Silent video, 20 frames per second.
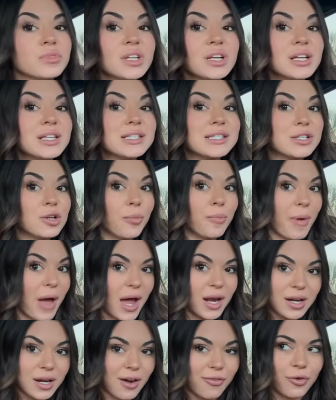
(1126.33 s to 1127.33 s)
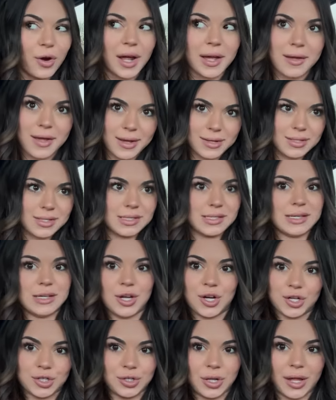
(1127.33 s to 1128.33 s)
It's still bad enough where I can't see
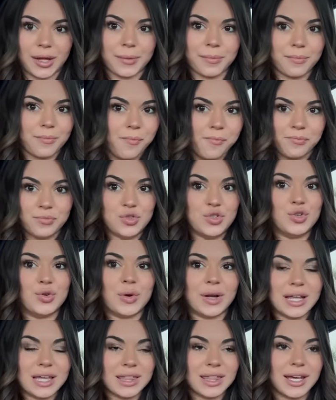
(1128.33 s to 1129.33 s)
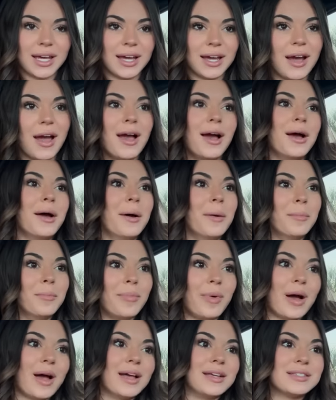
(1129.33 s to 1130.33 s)
or, like, do anything.
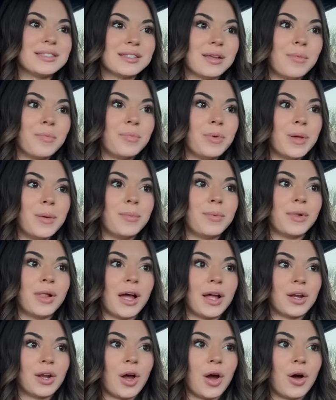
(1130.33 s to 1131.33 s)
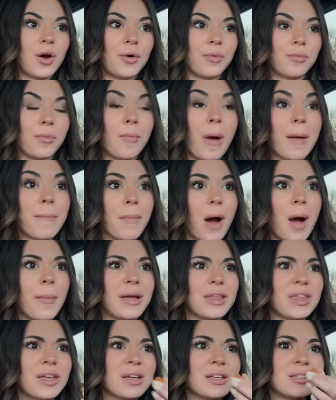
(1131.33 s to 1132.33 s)
But some people I know, my mom,
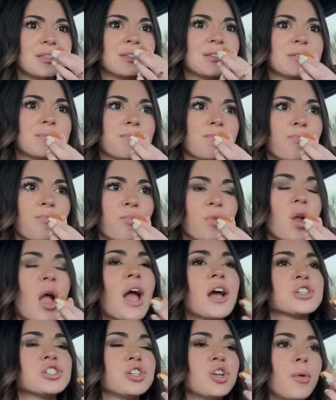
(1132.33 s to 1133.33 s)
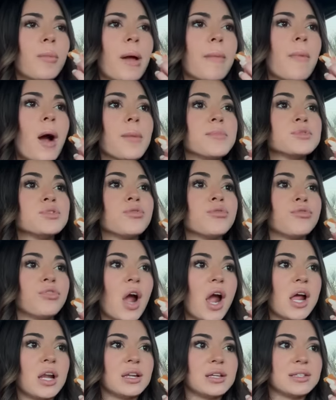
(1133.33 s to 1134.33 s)
I think, is... Actually, no, my mom's
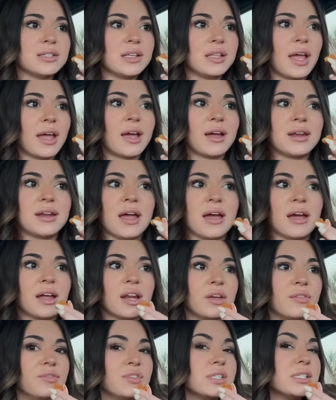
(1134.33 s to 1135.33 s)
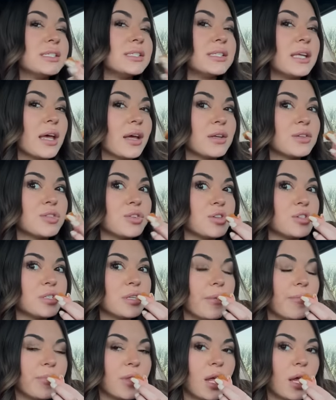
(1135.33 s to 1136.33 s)
friend is at like a negative 6 or
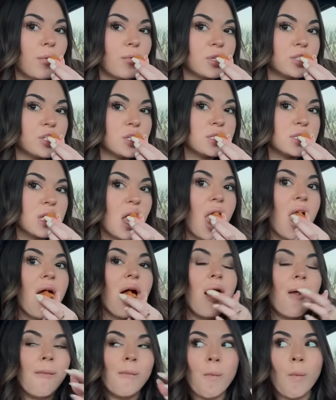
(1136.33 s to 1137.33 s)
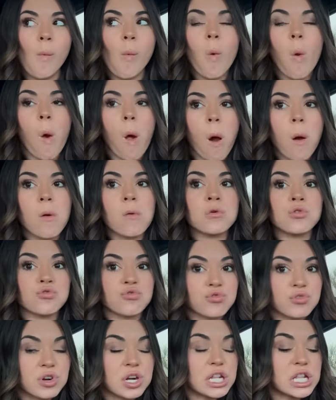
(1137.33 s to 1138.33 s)
something, which is
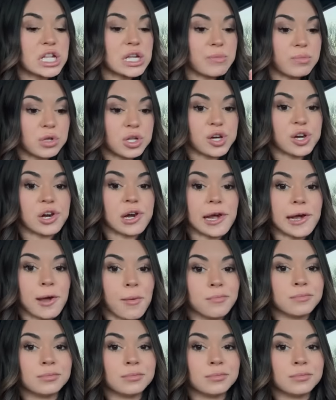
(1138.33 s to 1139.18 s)
really blurry.